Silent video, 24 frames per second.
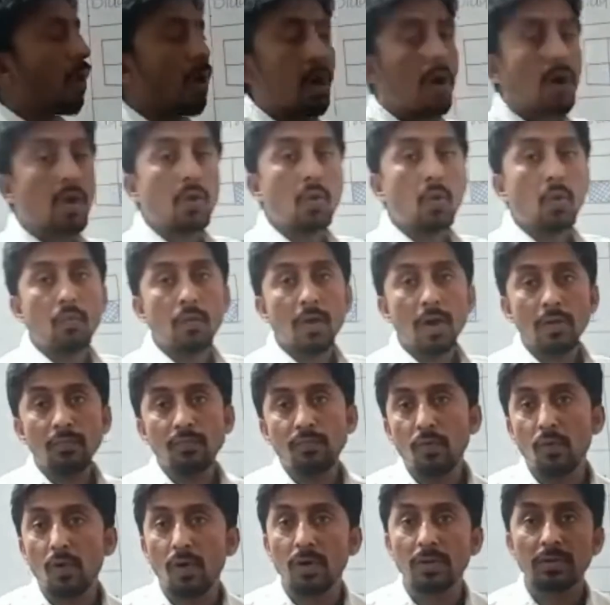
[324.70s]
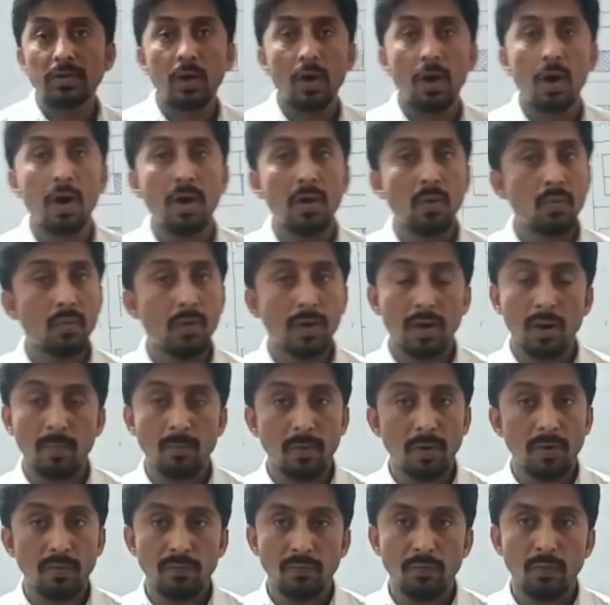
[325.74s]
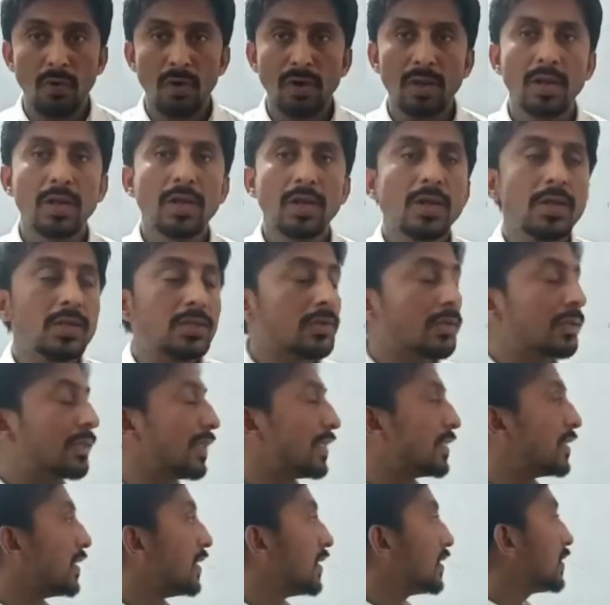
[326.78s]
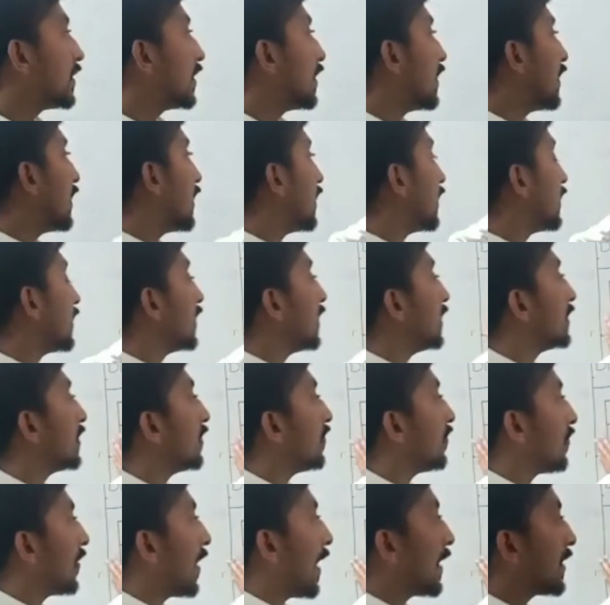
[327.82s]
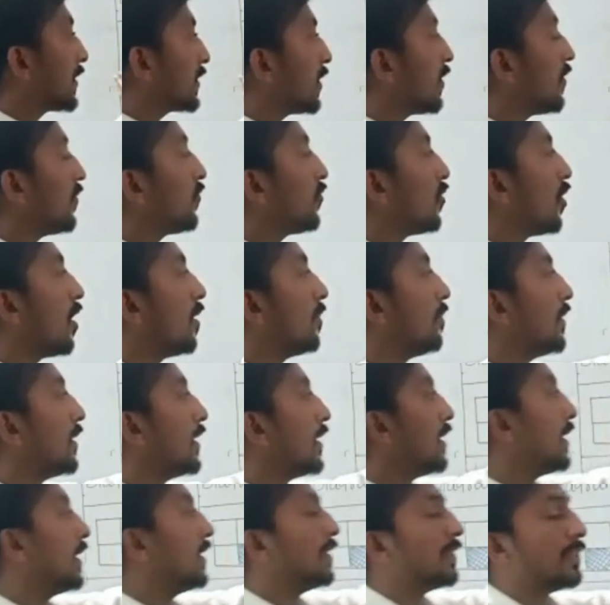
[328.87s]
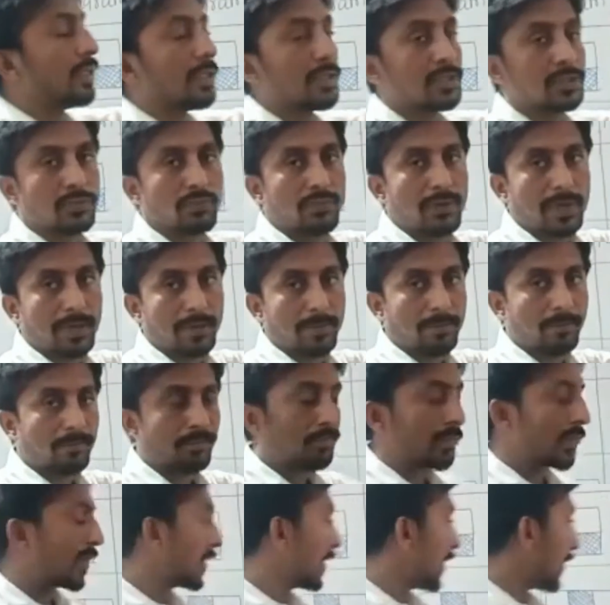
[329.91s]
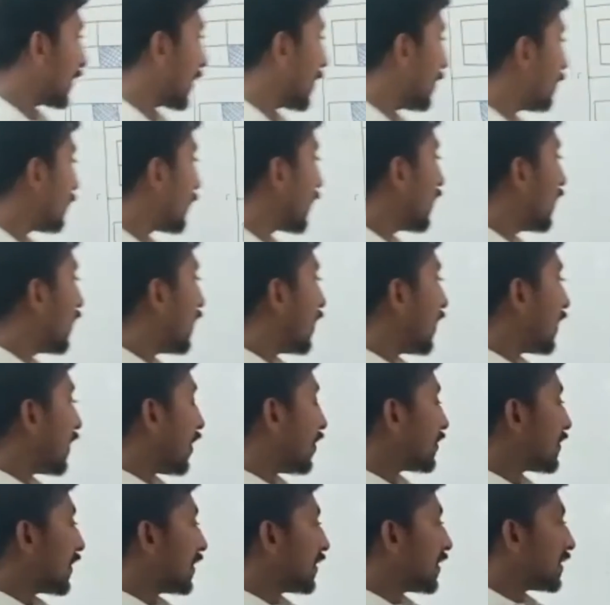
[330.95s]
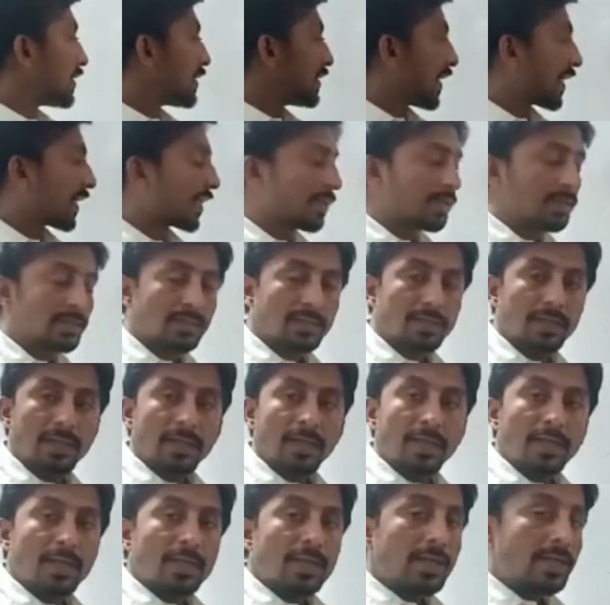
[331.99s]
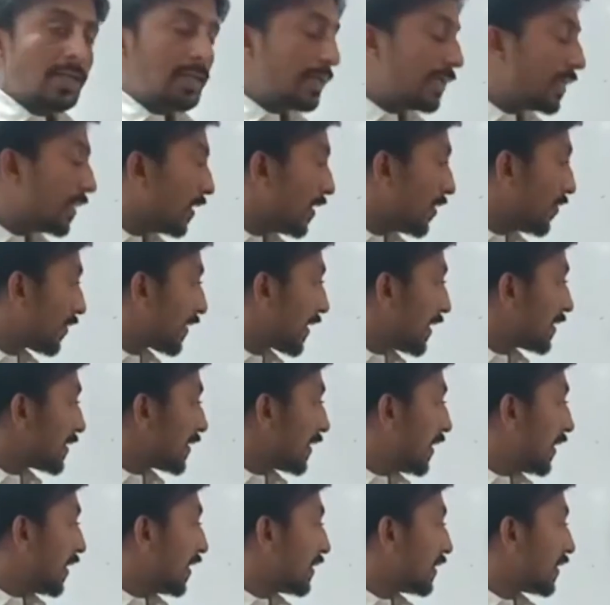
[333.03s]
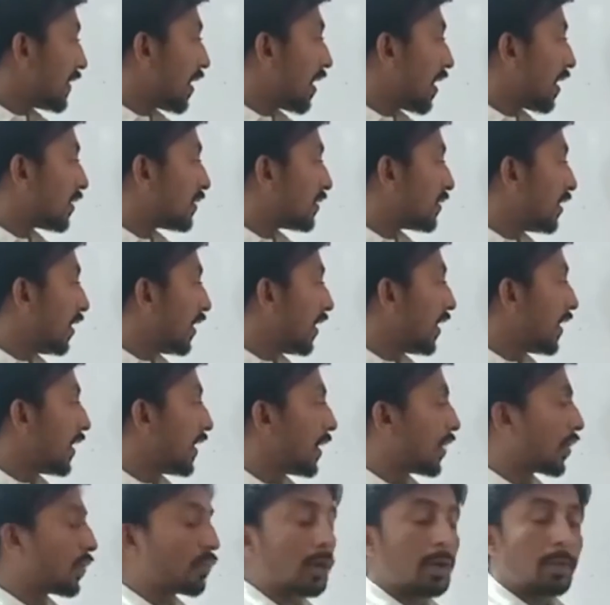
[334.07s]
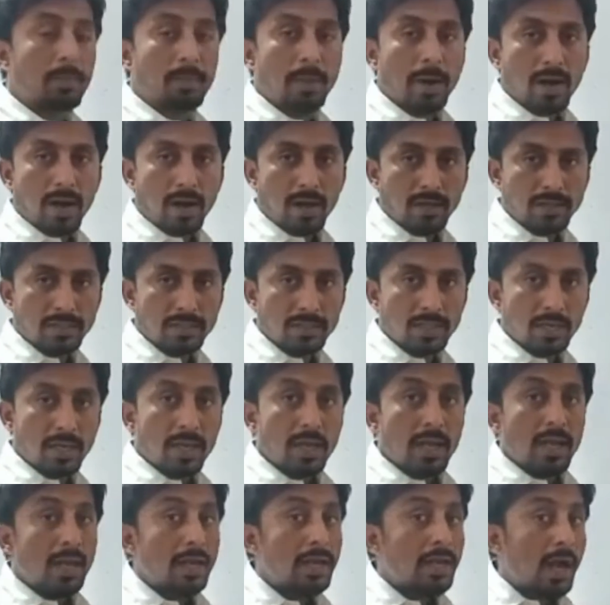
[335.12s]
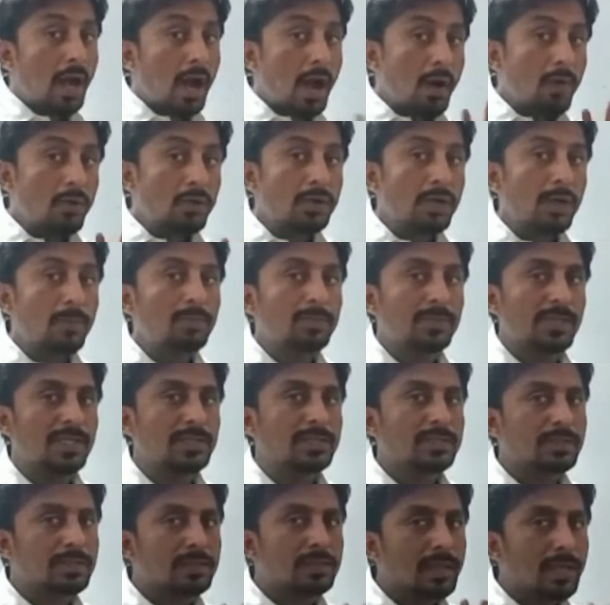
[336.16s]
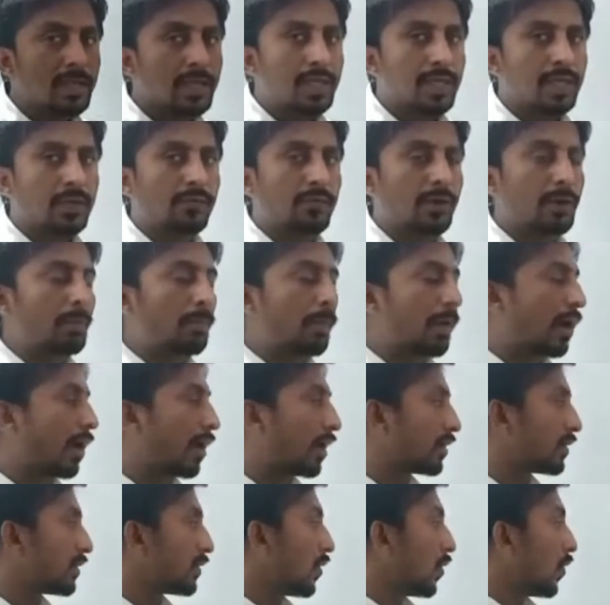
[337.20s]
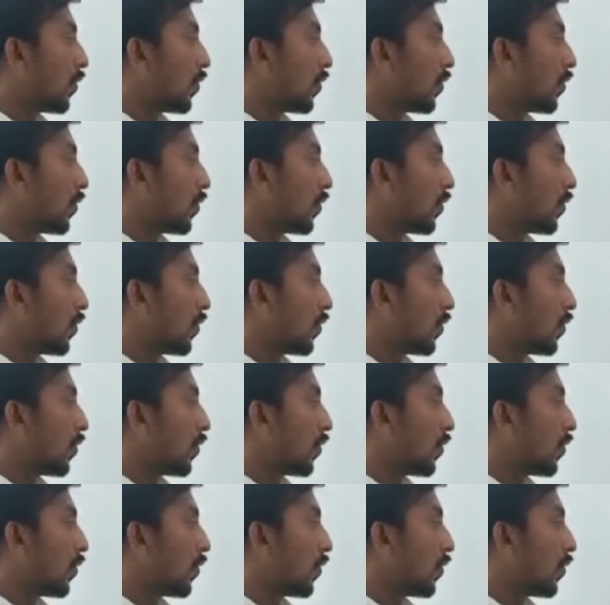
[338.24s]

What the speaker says: or 1/4 or 1 upon 4. So this is written in the fraction form in this way. Okay? Now see the second. Here you can see there are 3 equal parts, and out of this 3 equal part,